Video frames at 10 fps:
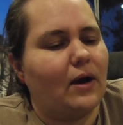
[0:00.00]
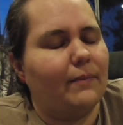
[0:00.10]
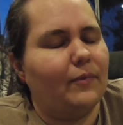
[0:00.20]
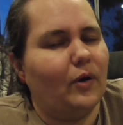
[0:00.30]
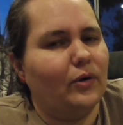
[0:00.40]

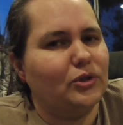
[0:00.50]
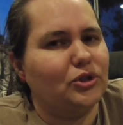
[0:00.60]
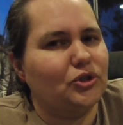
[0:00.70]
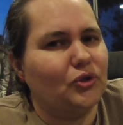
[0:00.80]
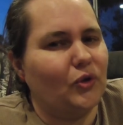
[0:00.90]
I'm not
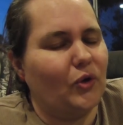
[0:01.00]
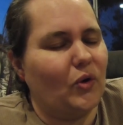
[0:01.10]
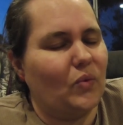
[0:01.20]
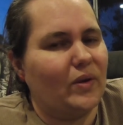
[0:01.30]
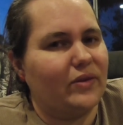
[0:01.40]

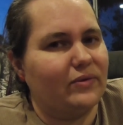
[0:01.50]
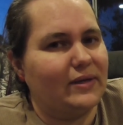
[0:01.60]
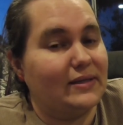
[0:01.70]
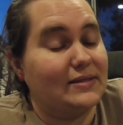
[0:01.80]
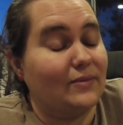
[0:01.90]
sure whether
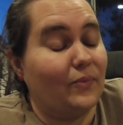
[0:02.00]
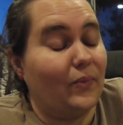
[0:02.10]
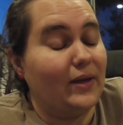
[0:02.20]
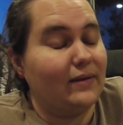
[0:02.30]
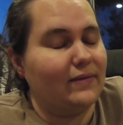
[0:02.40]
it is the
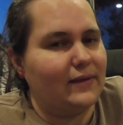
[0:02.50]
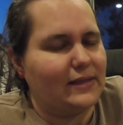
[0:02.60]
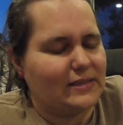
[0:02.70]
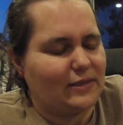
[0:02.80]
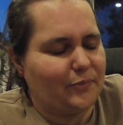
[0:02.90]
wick
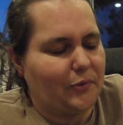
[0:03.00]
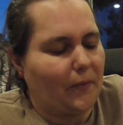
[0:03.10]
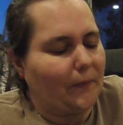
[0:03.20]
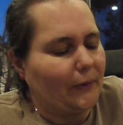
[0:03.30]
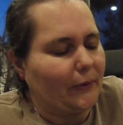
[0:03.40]
that's the
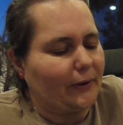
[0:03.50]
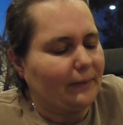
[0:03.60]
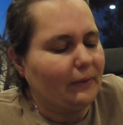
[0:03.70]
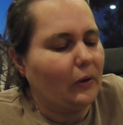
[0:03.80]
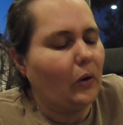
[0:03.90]

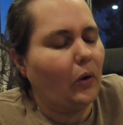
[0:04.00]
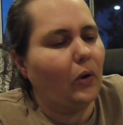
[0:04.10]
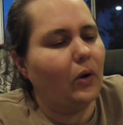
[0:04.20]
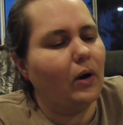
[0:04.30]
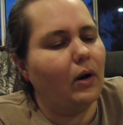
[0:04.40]
problem,
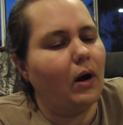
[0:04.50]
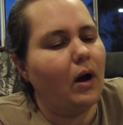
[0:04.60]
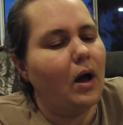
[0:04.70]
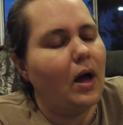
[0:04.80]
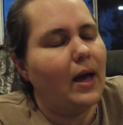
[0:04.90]
or